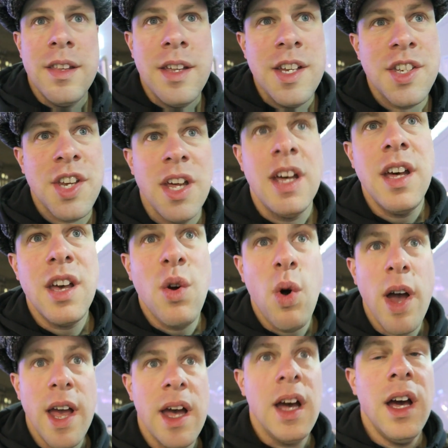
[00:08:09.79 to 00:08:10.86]
There's a
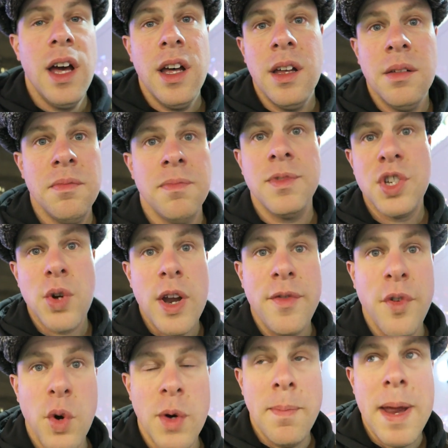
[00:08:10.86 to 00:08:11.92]
quite a
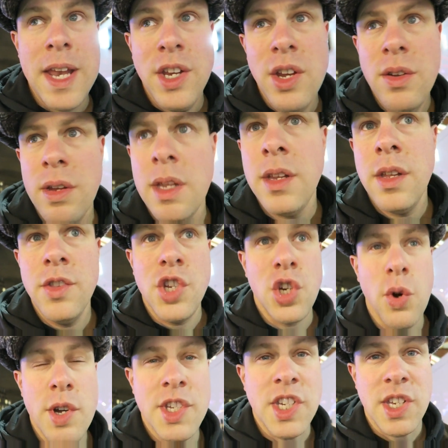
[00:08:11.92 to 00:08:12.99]
straightforward menu. The
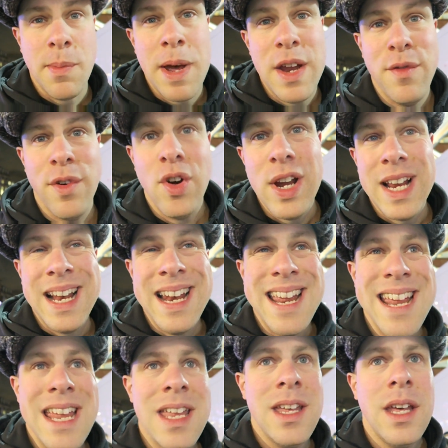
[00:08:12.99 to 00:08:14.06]
choices are made very
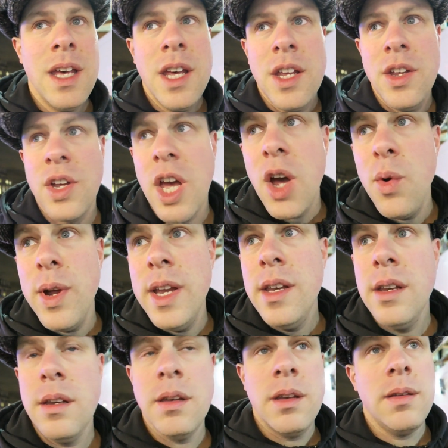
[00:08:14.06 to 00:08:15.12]
clear. You go
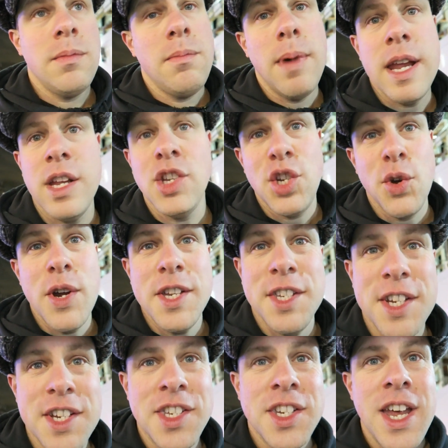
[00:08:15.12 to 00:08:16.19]
in, make your
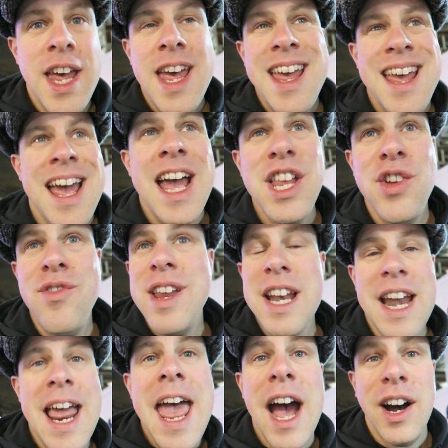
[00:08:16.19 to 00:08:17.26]
choices, and you're in
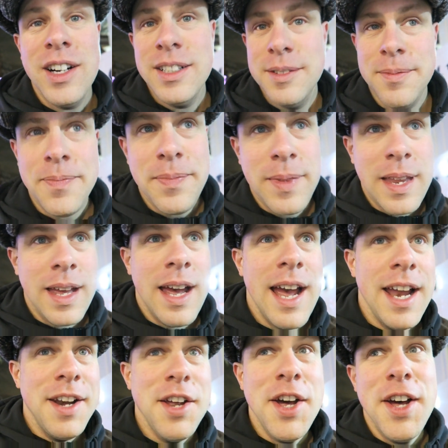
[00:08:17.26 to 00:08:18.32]
and out.
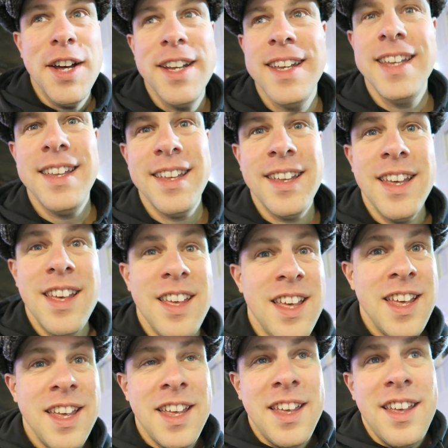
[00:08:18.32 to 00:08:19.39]
And
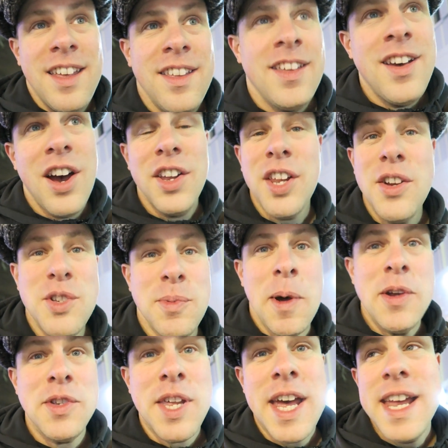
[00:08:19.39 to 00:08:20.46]
uh, I don't
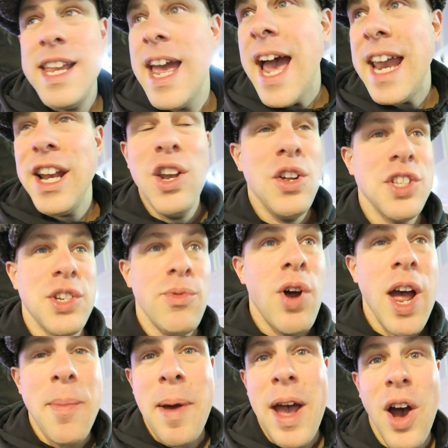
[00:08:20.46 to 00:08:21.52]
suppose they had a lot to
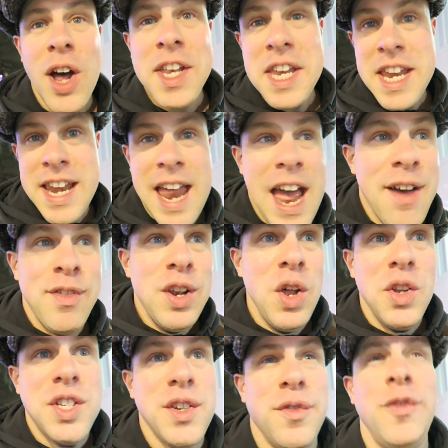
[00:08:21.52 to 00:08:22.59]
write about. I didn't have a
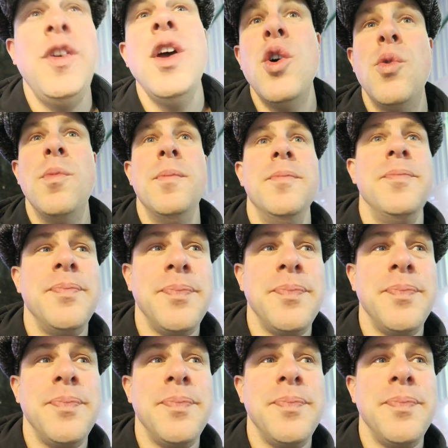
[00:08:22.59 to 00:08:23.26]
lot to film.